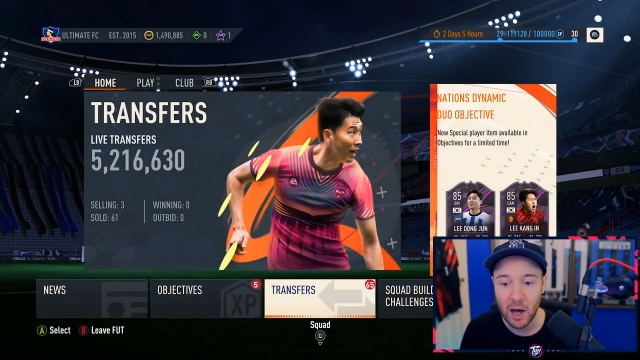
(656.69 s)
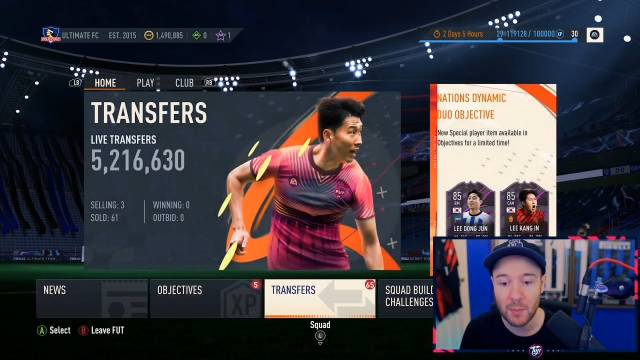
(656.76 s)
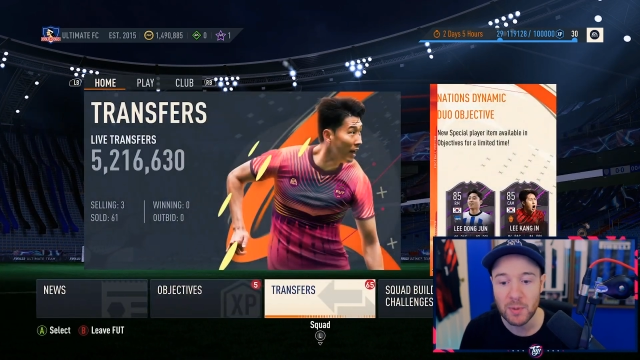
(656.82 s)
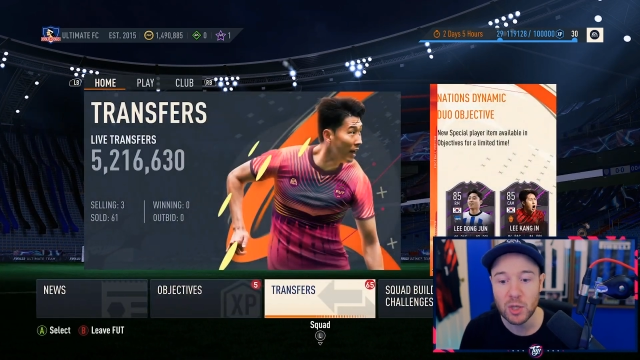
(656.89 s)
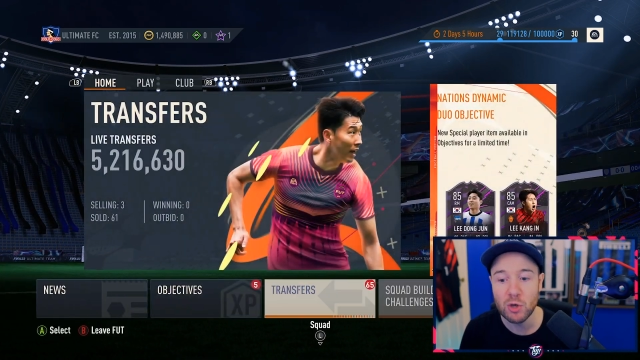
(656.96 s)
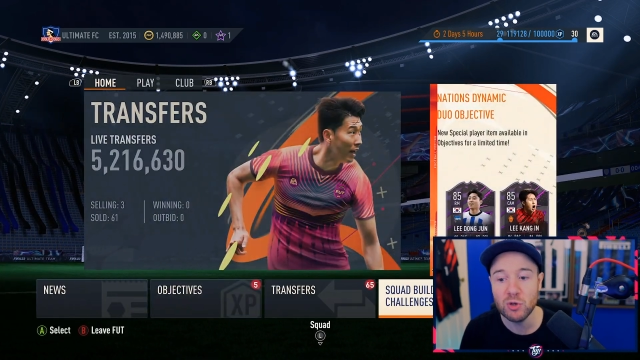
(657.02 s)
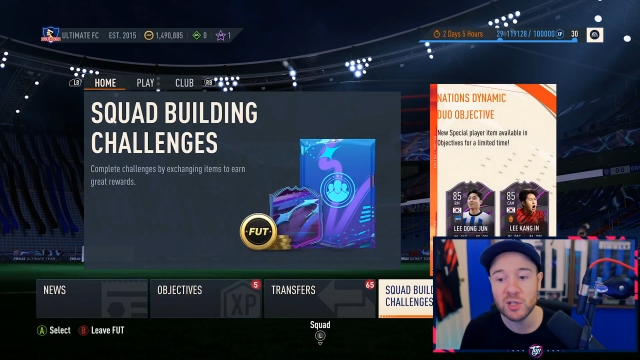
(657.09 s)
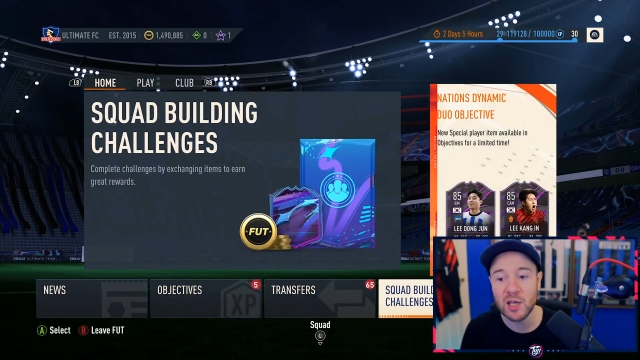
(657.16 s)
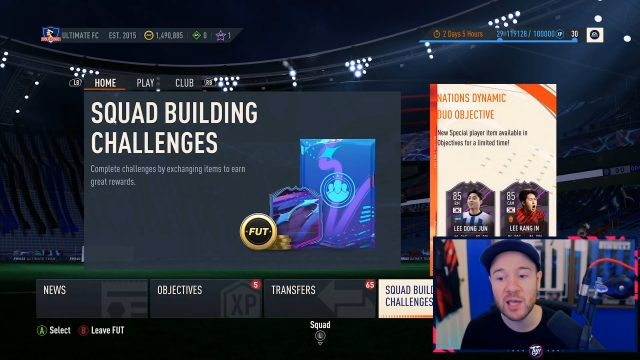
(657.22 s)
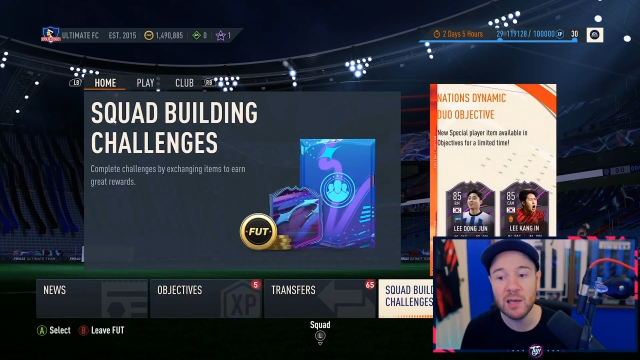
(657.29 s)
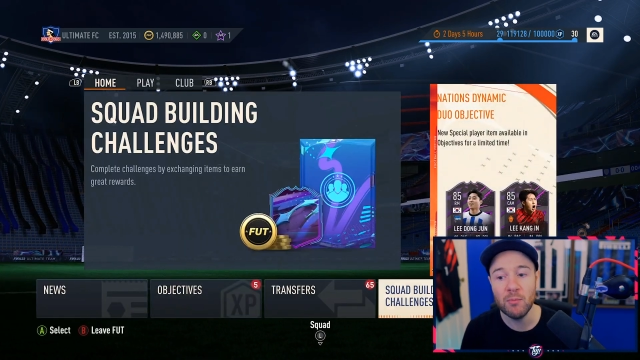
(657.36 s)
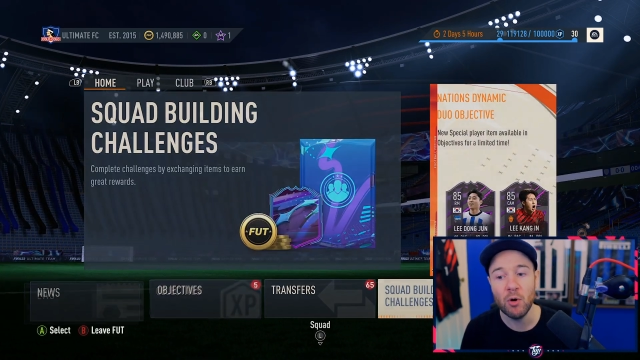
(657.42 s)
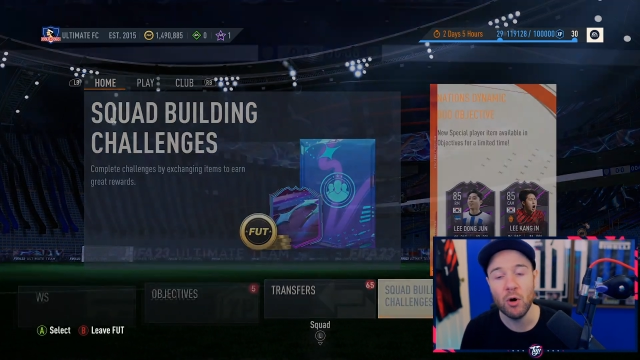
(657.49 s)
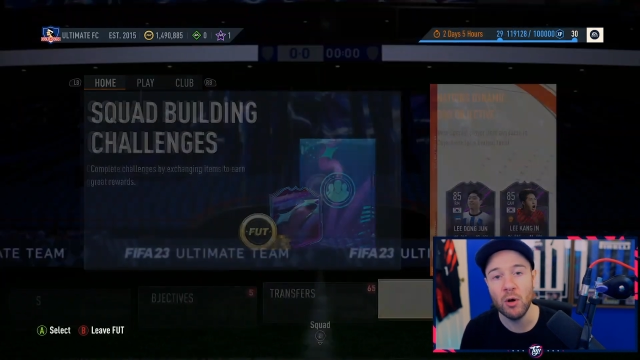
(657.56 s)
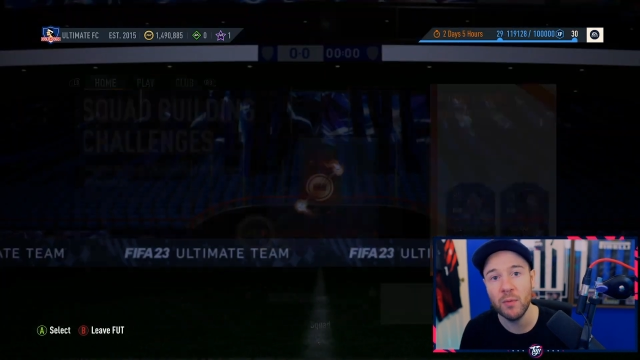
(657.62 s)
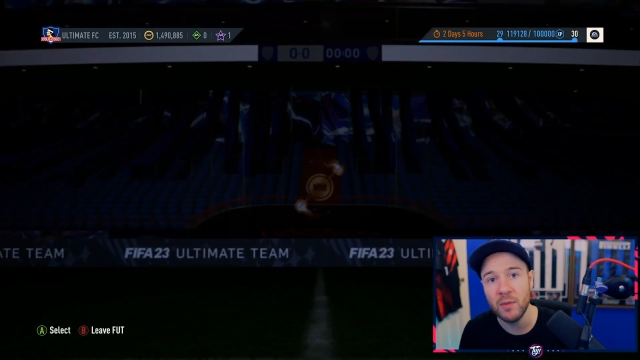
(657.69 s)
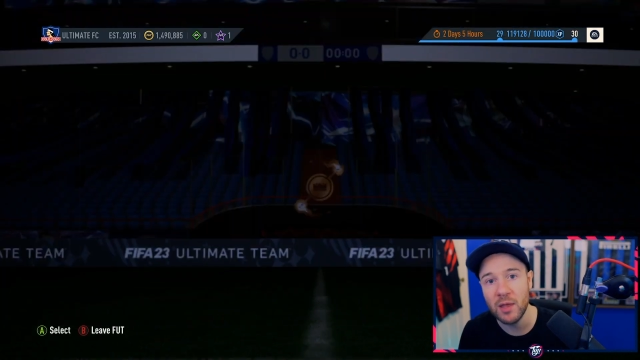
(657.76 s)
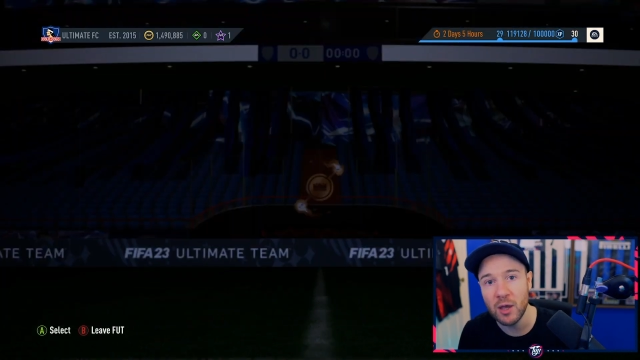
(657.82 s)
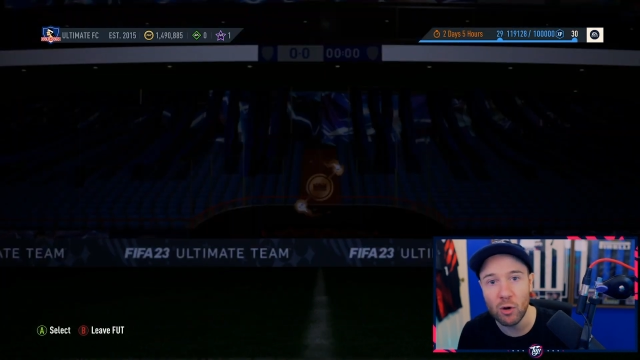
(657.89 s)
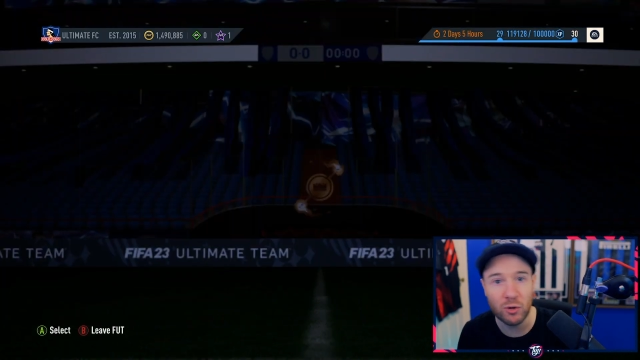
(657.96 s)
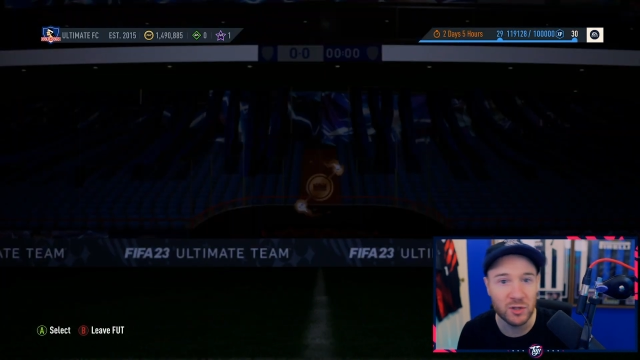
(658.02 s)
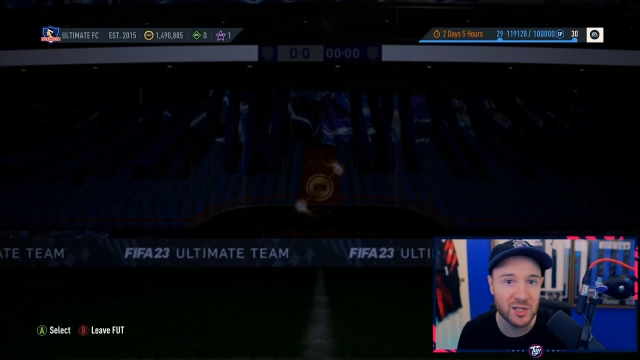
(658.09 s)
I've been using him on
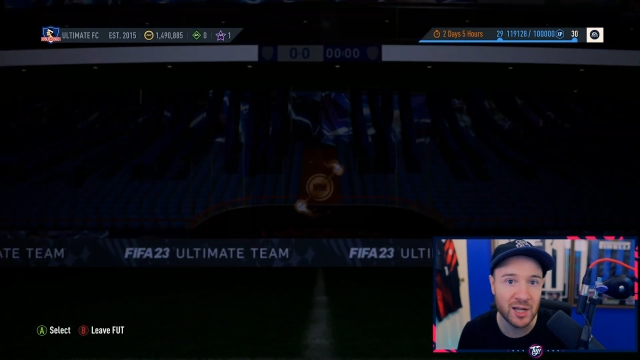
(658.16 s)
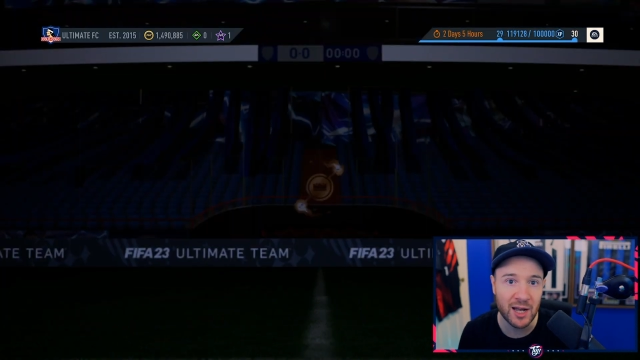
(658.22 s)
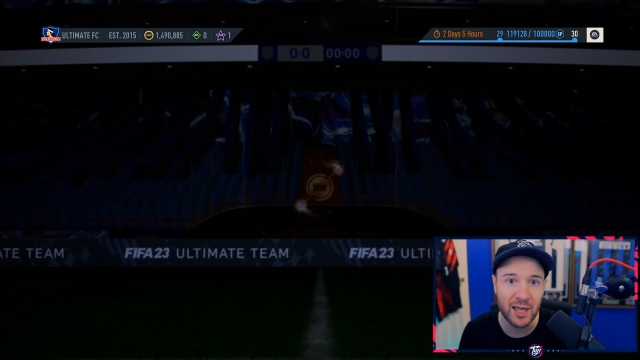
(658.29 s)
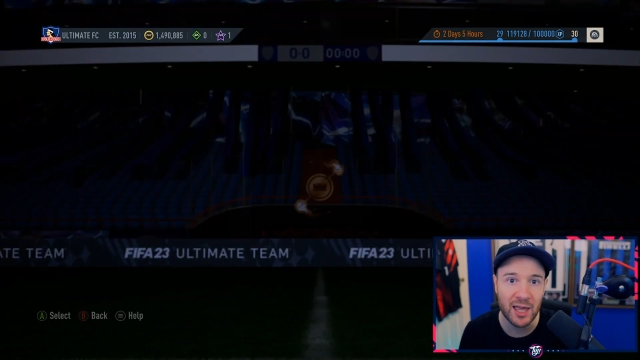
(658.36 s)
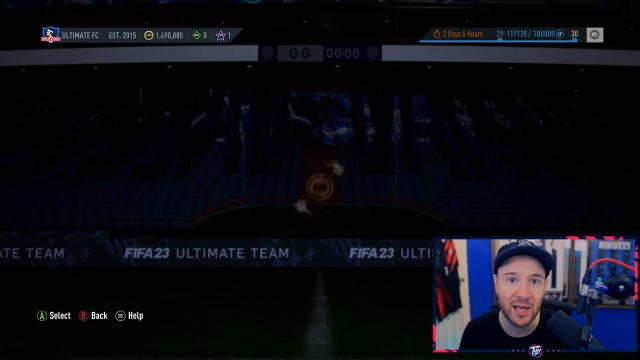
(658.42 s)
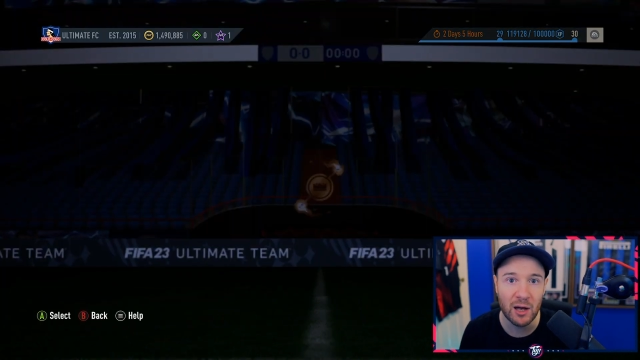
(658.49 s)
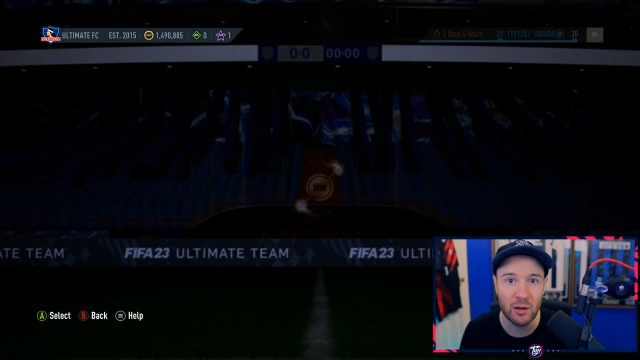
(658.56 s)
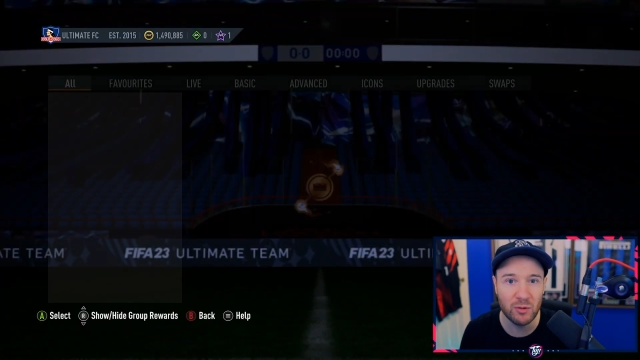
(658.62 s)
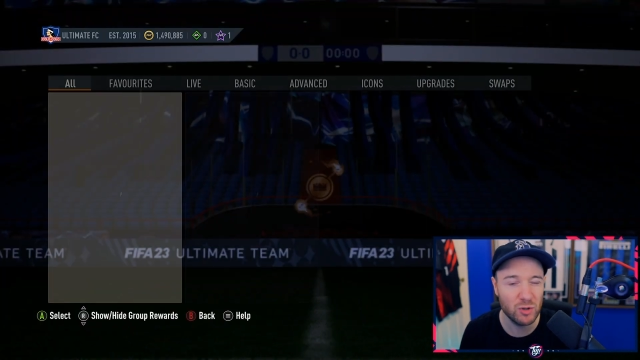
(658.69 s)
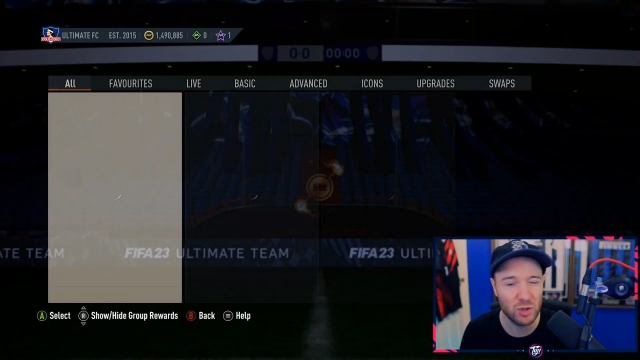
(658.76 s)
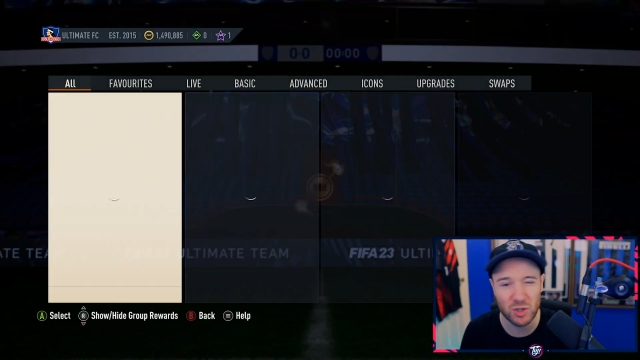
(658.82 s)
the content account,